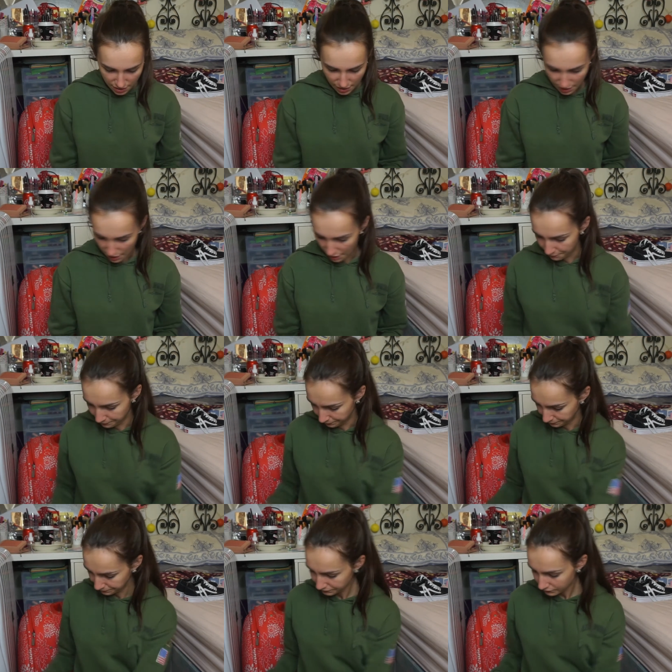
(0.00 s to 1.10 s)
I
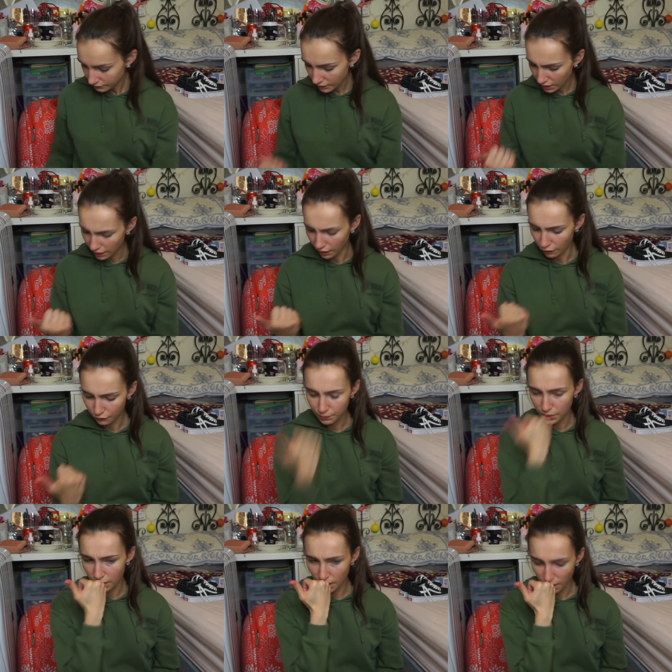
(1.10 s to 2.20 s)
have
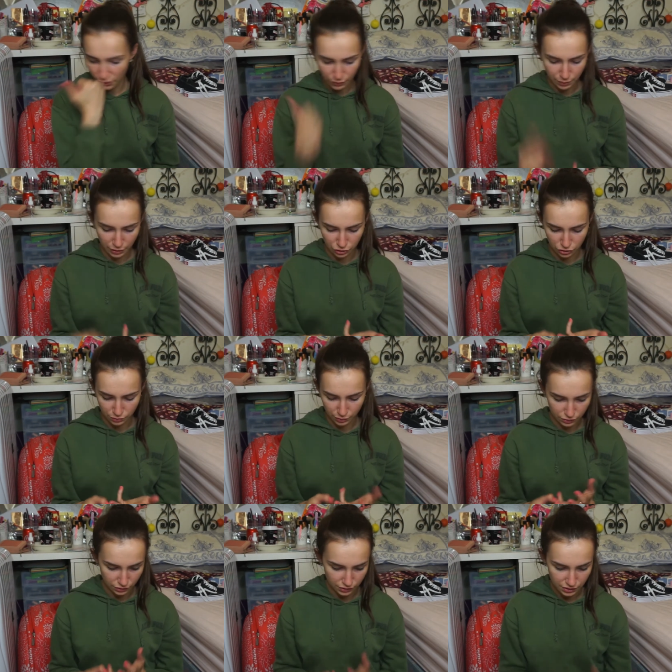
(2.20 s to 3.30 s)
a few pictures
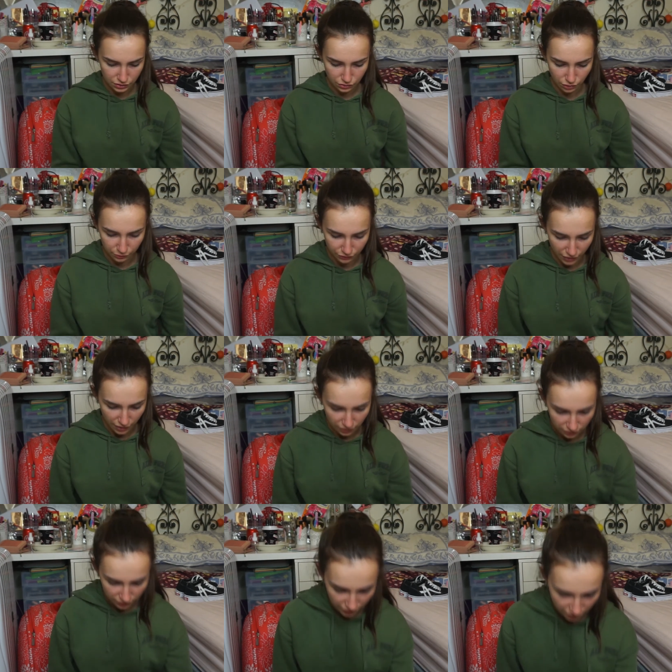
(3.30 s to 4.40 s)
posted on Instagram of that.
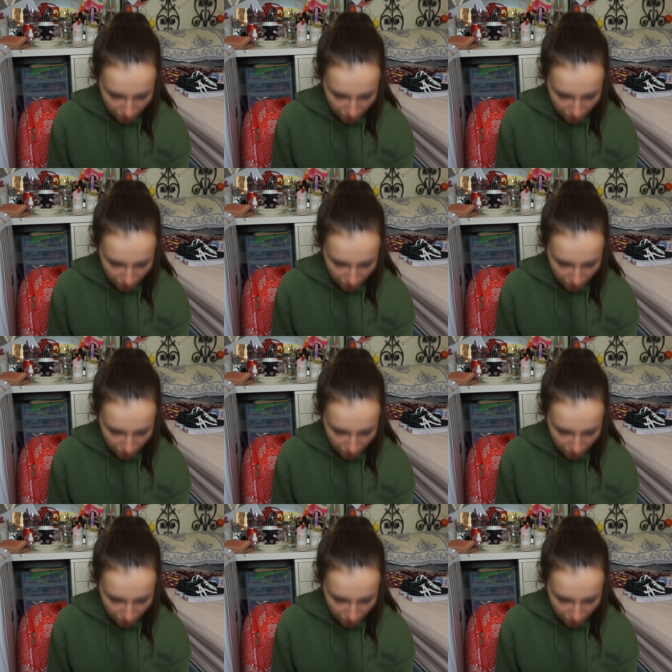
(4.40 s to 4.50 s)
And then